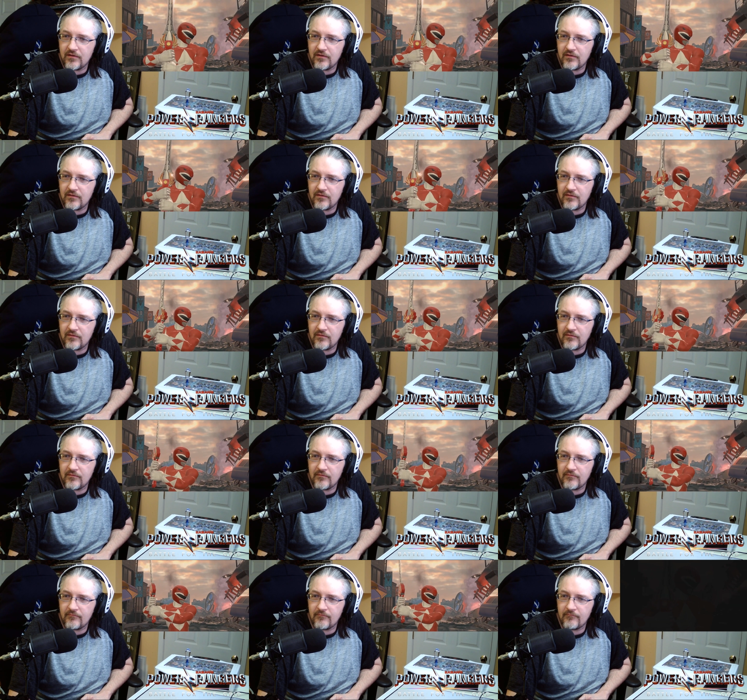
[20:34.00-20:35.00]

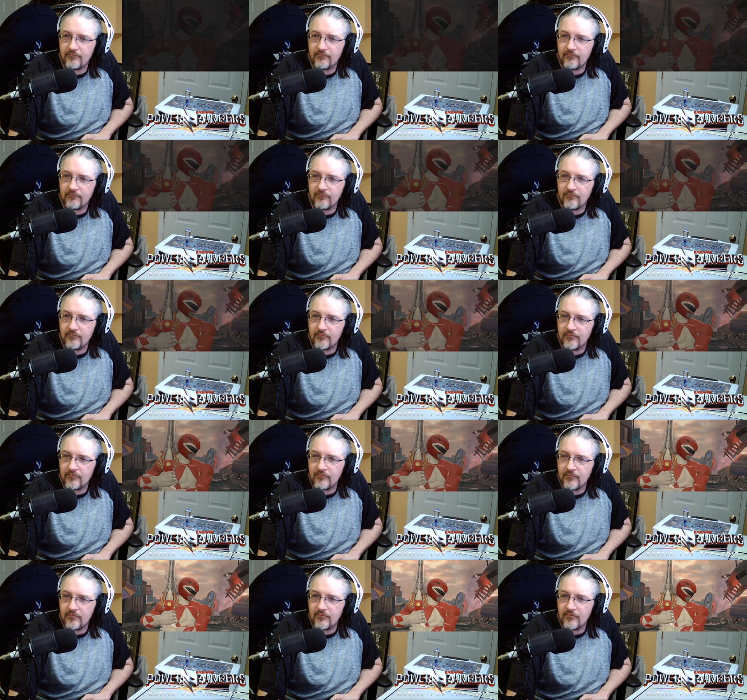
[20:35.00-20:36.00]

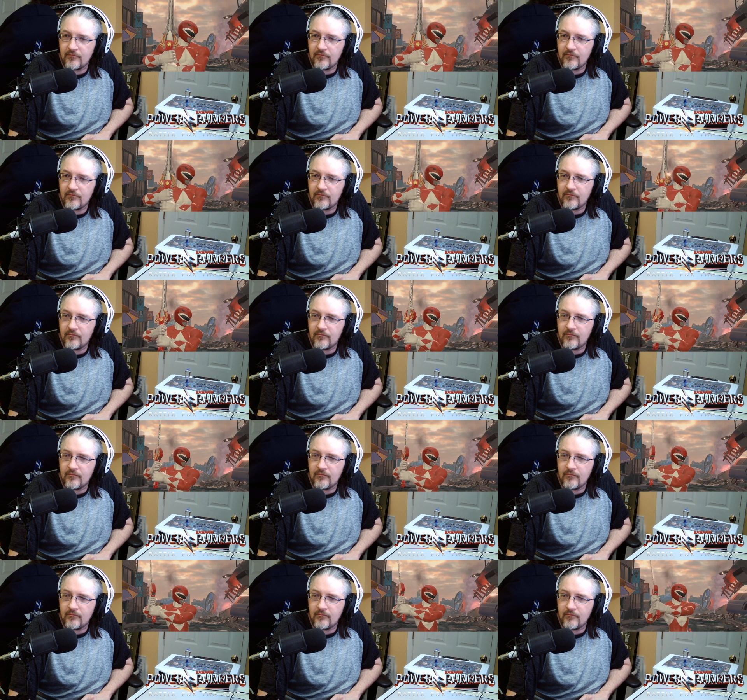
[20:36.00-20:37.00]

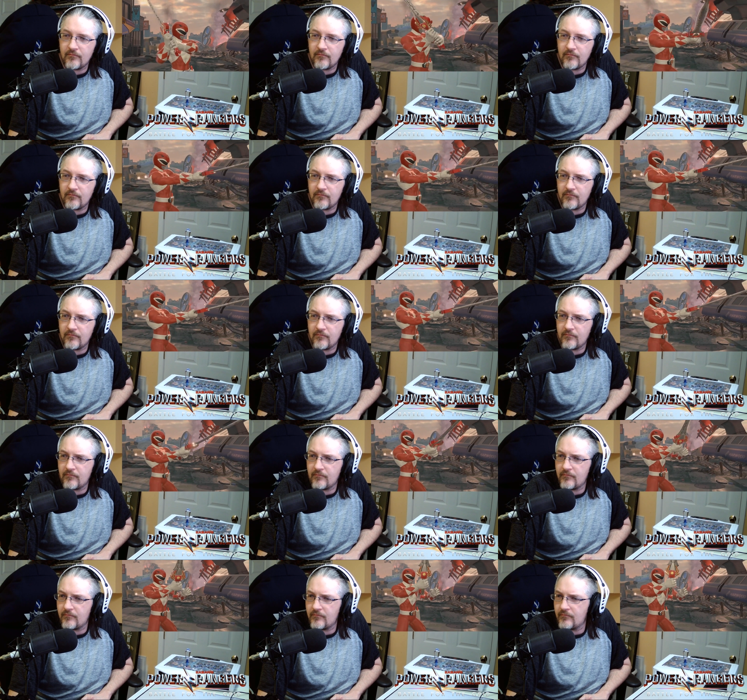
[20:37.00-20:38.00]

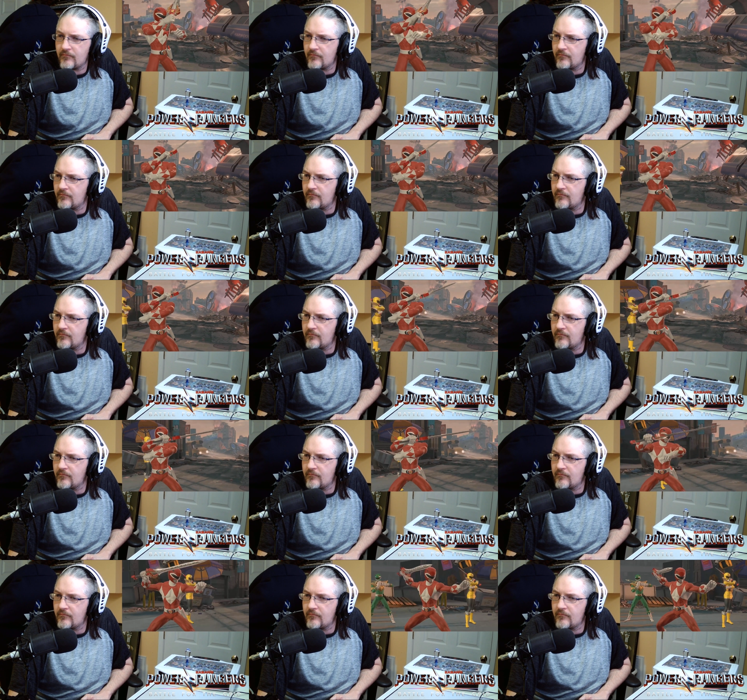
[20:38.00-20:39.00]

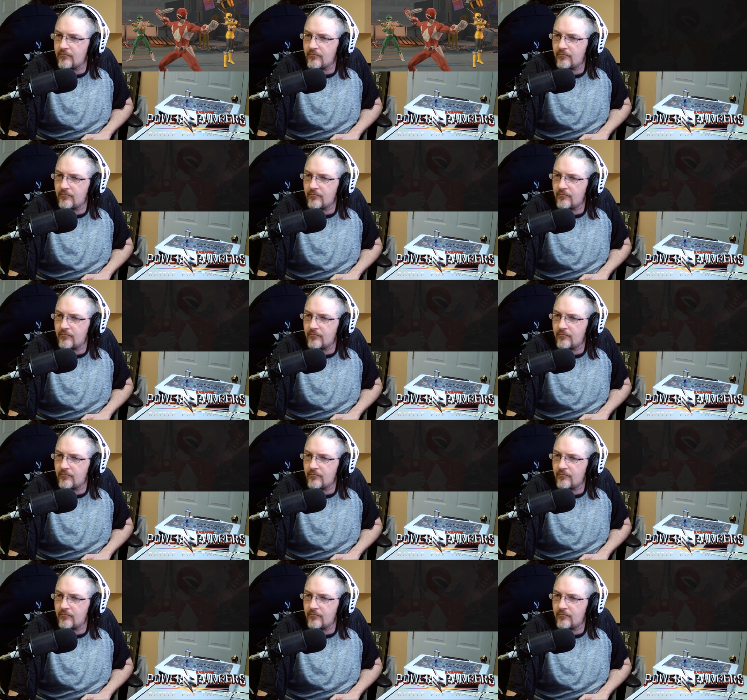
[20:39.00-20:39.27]
(no one is talking)